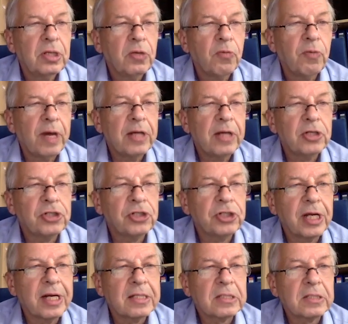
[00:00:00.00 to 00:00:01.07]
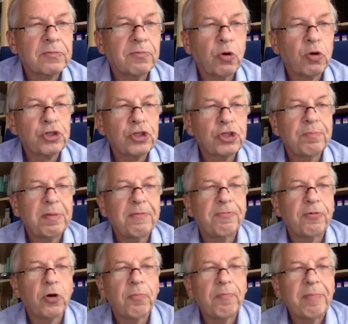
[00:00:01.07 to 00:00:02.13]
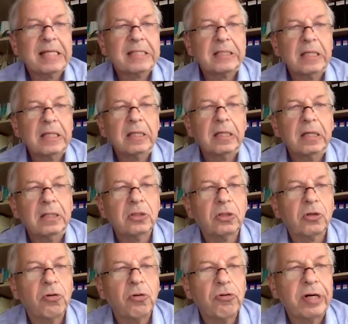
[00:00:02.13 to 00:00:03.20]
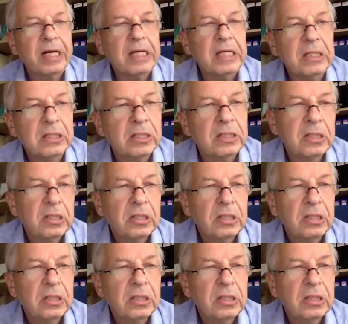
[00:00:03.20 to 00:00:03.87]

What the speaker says: Were the shells washed before mixing in the concrete?